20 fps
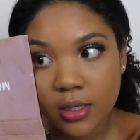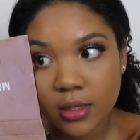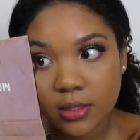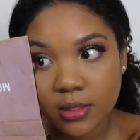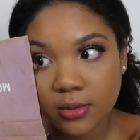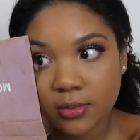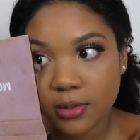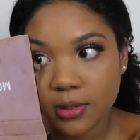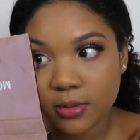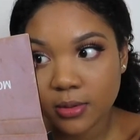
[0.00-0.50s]

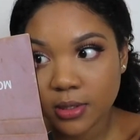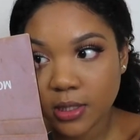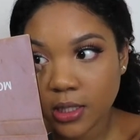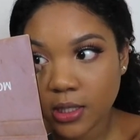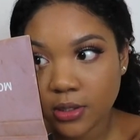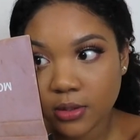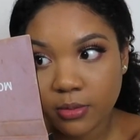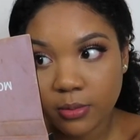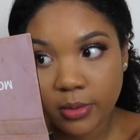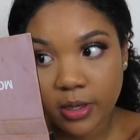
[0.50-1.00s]
Sometimes I
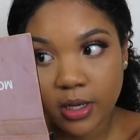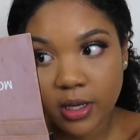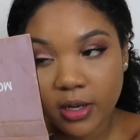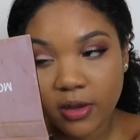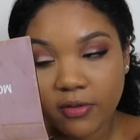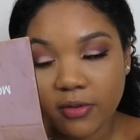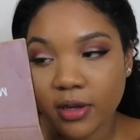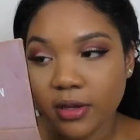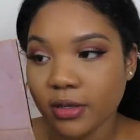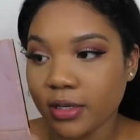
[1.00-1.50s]
do
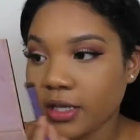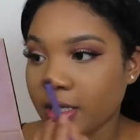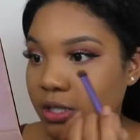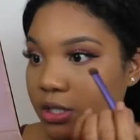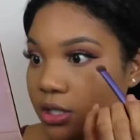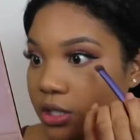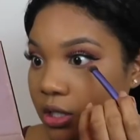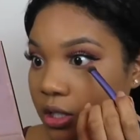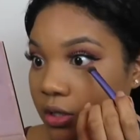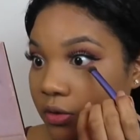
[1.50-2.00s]
my
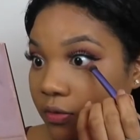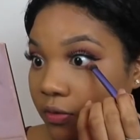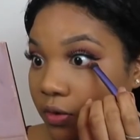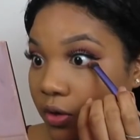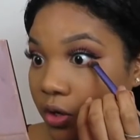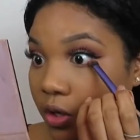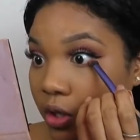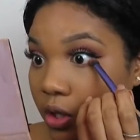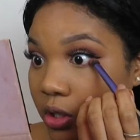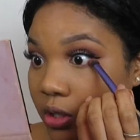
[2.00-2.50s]
foundation
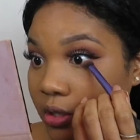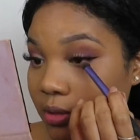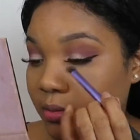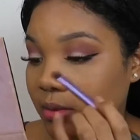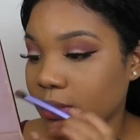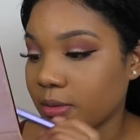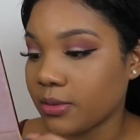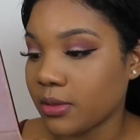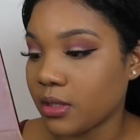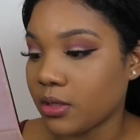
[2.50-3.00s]
first,
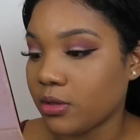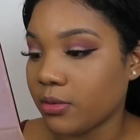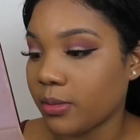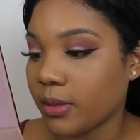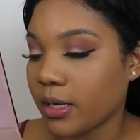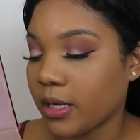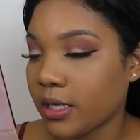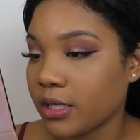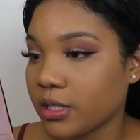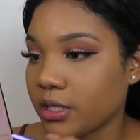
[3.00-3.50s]
sometimes I do
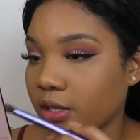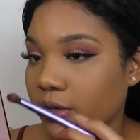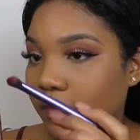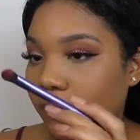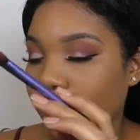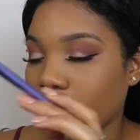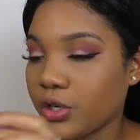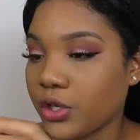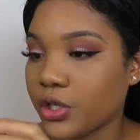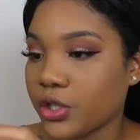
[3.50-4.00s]
my
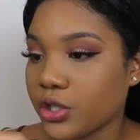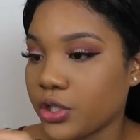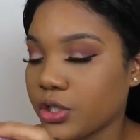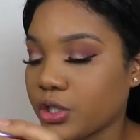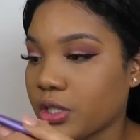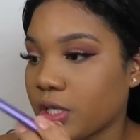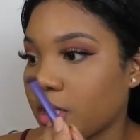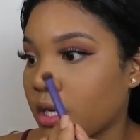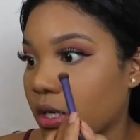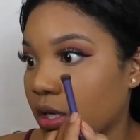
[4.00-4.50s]
eyeshadow
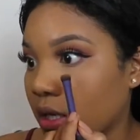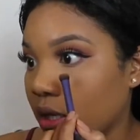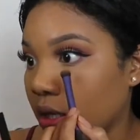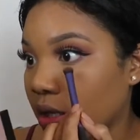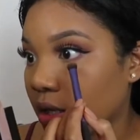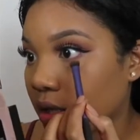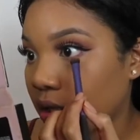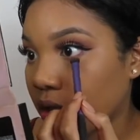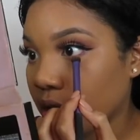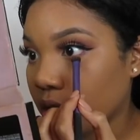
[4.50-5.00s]
first.
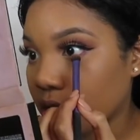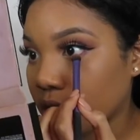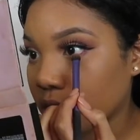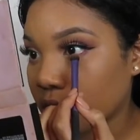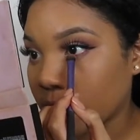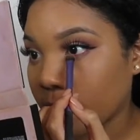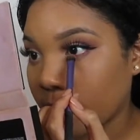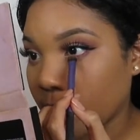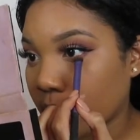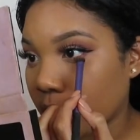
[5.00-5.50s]
It
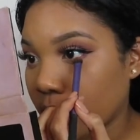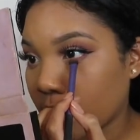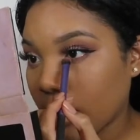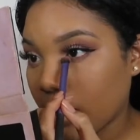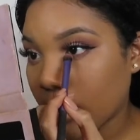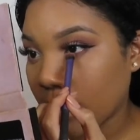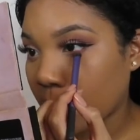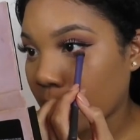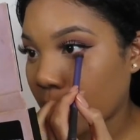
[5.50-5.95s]
just depends.